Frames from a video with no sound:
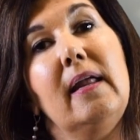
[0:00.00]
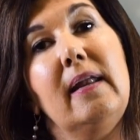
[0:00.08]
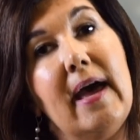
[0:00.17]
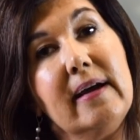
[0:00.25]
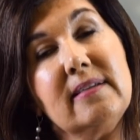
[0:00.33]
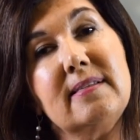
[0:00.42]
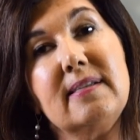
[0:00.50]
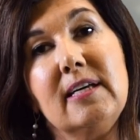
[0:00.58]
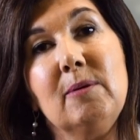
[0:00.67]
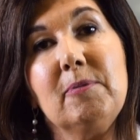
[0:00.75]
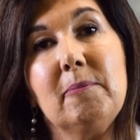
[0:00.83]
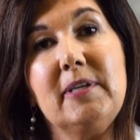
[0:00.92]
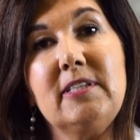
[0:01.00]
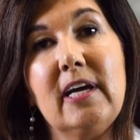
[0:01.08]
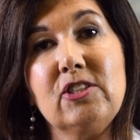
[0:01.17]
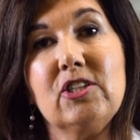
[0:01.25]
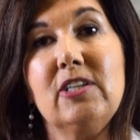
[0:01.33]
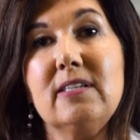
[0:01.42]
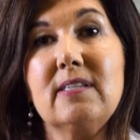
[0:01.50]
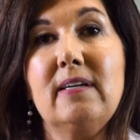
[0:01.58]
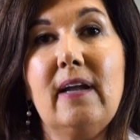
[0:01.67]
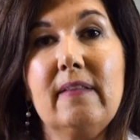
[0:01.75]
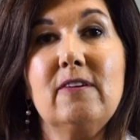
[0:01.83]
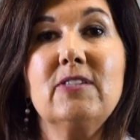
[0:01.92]
Next, implementation is
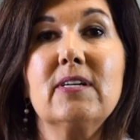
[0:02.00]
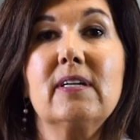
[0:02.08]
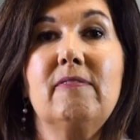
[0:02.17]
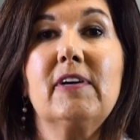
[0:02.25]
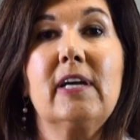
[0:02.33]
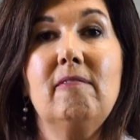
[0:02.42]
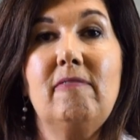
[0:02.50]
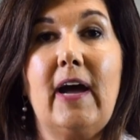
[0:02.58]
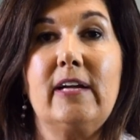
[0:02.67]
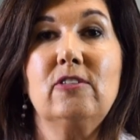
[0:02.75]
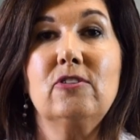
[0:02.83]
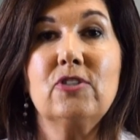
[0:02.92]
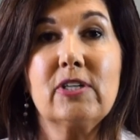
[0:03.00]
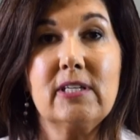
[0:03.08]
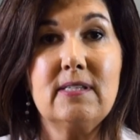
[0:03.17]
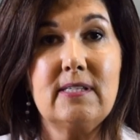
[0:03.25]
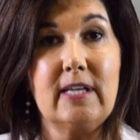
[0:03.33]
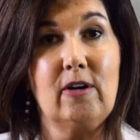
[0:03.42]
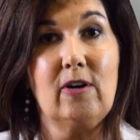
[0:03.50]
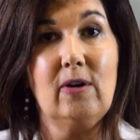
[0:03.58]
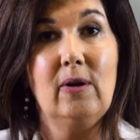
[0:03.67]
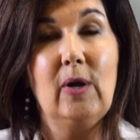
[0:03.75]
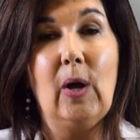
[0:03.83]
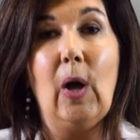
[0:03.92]
another significant factor to
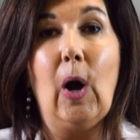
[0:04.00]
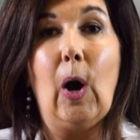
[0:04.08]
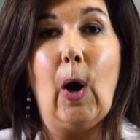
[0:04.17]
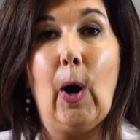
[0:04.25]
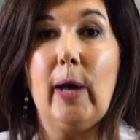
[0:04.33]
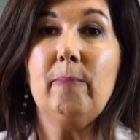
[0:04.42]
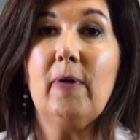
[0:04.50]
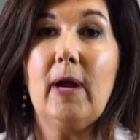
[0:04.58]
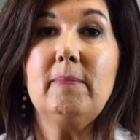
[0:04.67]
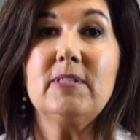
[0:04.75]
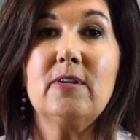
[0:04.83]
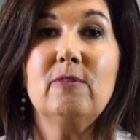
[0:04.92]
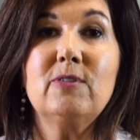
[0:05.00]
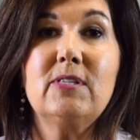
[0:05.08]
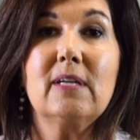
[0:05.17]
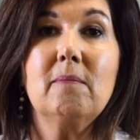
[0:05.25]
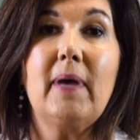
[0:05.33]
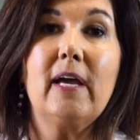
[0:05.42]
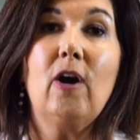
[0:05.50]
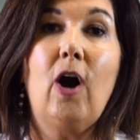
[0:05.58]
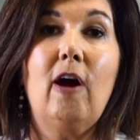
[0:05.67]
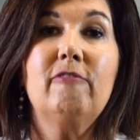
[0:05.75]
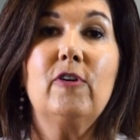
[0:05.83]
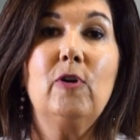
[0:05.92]
consider. On-premise hosting may
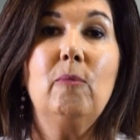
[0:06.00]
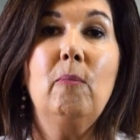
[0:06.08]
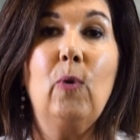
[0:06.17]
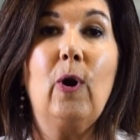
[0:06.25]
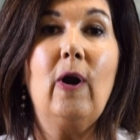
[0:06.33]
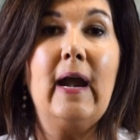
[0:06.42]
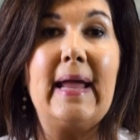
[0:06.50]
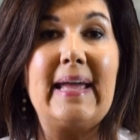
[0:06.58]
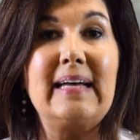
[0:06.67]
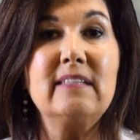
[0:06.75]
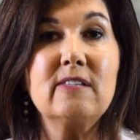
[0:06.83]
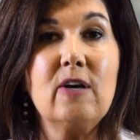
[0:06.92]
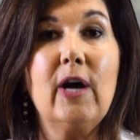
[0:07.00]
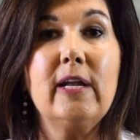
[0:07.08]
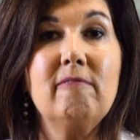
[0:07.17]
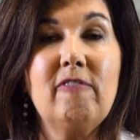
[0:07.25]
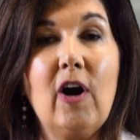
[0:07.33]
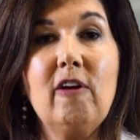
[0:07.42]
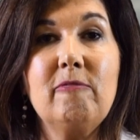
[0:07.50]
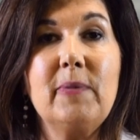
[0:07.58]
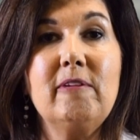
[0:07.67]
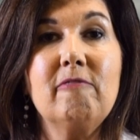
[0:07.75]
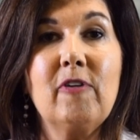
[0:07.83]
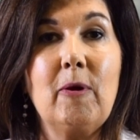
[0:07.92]
offer more hands-on
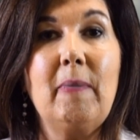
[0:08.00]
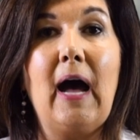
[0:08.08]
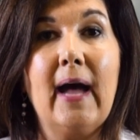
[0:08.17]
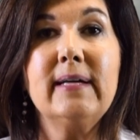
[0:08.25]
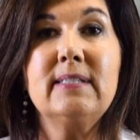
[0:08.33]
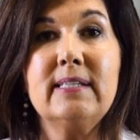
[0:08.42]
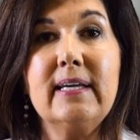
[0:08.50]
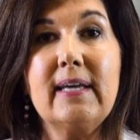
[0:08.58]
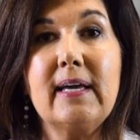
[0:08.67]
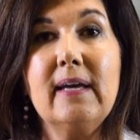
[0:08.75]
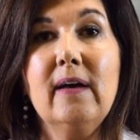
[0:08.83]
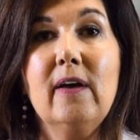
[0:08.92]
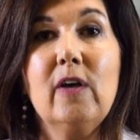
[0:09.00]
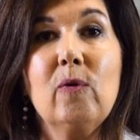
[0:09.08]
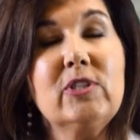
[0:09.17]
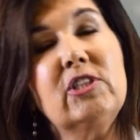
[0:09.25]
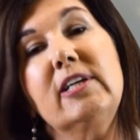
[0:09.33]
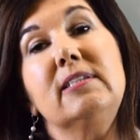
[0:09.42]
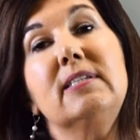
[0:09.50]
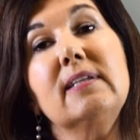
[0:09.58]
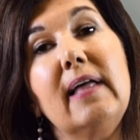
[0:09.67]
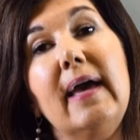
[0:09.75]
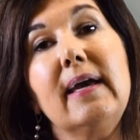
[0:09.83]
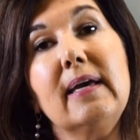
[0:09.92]
involvement from IT, which can
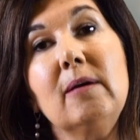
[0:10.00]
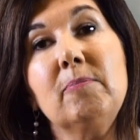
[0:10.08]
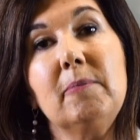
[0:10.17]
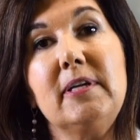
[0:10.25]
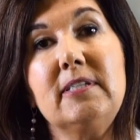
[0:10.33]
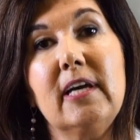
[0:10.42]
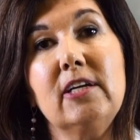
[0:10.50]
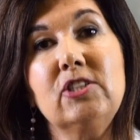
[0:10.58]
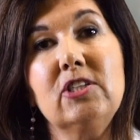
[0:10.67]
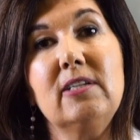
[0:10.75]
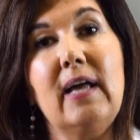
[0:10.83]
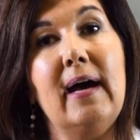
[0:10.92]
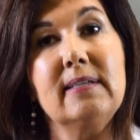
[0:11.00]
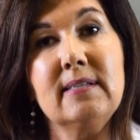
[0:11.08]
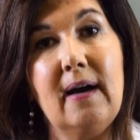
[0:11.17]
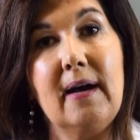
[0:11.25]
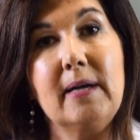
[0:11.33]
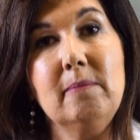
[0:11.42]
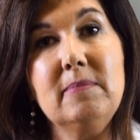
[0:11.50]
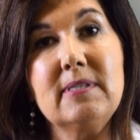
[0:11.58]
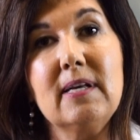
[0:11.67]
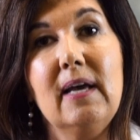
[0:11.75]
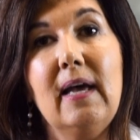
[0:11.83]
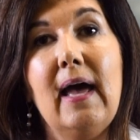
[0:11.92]
delay implementation at
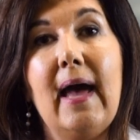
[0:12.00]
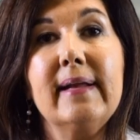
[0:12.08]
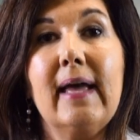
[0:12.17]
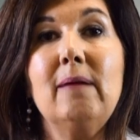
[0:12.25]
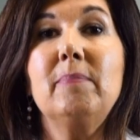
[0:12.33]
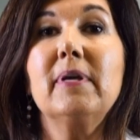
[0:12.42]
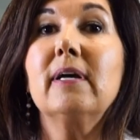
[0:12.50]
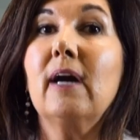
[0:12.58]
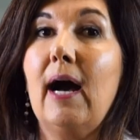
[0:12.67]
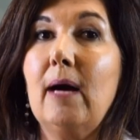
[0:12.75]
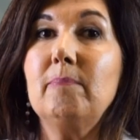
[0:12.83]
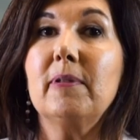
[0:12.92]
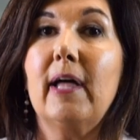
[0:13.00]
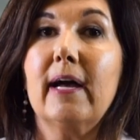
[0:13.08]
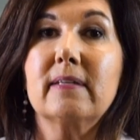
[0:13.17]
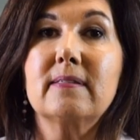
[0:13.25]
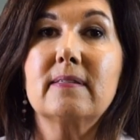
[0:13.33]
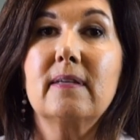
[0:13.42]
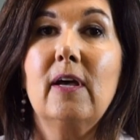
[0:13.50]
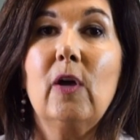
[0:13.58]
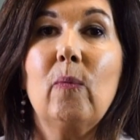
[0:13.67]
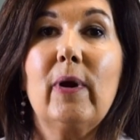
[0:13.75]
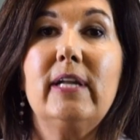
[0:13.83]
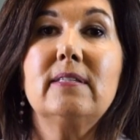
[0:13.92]
times and can be complex
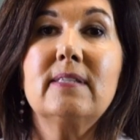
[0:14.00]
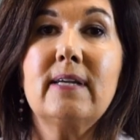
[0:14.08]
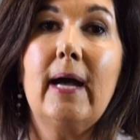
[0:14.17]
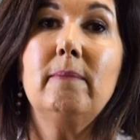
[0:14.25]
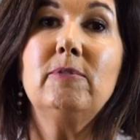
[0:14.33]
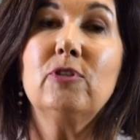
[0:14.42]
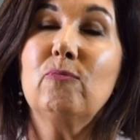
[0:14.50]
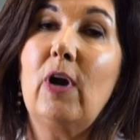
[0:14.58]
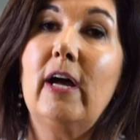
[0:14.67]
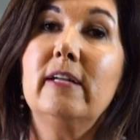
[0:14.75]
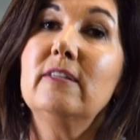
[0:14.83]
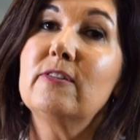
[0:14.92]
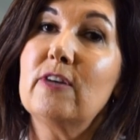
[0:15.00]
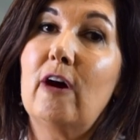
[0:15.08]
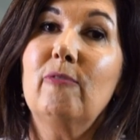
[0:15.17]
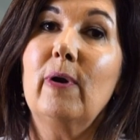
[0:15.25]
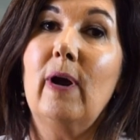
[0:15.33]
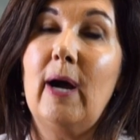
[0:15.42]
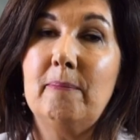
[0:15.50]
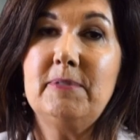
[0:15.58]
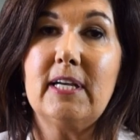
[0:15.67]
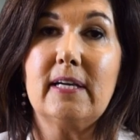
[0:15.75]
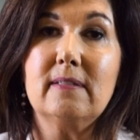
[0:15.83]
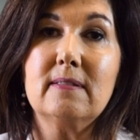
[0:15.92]
when it's time to run software
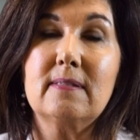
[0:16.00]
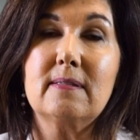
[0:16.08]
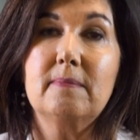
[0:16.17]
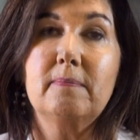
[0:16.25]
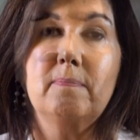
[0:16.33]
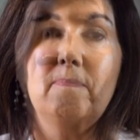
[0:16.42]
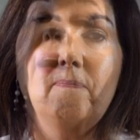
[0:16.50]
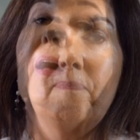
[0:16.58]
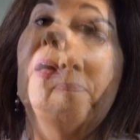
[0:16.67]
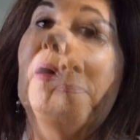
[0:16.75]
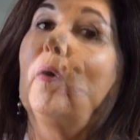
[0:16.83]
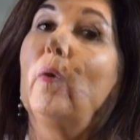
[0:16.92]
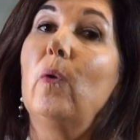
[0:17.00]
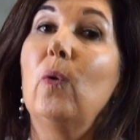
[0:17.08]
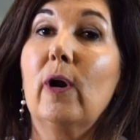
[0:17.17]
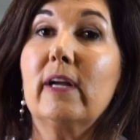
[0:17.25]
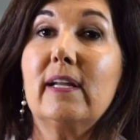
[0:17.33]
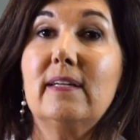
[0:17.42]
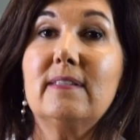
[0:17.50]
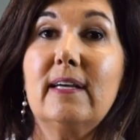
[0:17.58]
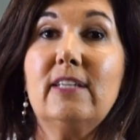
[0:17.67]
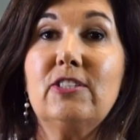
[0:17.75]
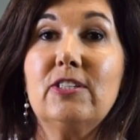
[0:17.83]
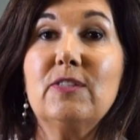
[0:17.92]
updates.
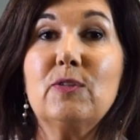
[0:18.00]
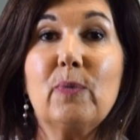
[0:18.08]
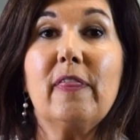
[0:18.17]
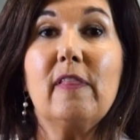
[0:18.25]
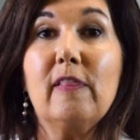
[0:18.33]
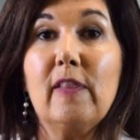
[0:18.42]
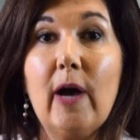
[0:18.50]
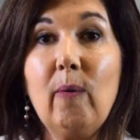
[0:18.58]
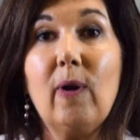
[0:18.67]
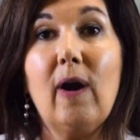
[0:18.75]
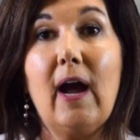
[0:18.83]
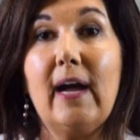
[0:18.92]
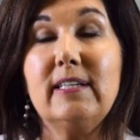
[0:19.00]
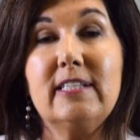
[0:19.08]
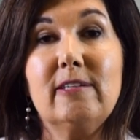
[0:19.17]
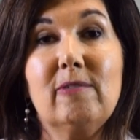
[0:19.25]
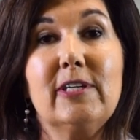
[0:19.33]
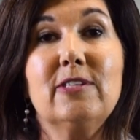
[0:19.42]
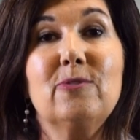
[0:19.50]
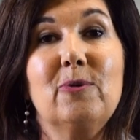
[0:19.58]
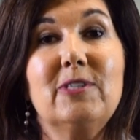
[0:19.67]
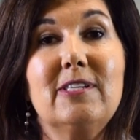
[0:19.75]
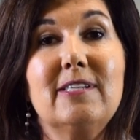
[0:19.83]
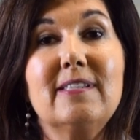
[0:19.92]
Organizations with lower IT
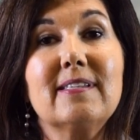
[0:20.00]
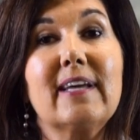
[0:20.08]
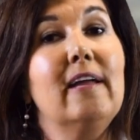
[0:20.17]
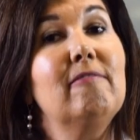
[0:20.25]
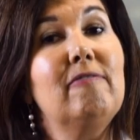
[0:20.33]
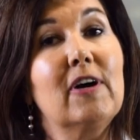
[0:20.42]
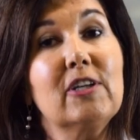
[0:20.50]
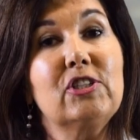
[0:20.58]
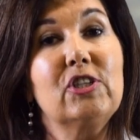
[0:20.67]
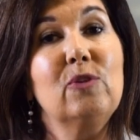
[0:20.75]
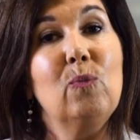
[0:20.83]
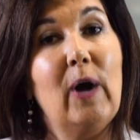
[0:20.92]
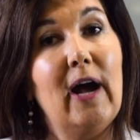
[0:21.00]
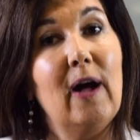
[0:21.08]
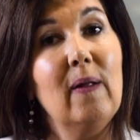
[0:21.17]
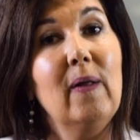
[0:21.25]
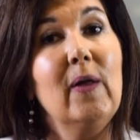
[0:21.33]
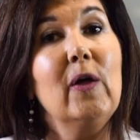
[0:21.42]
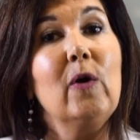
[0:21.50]
resources can function well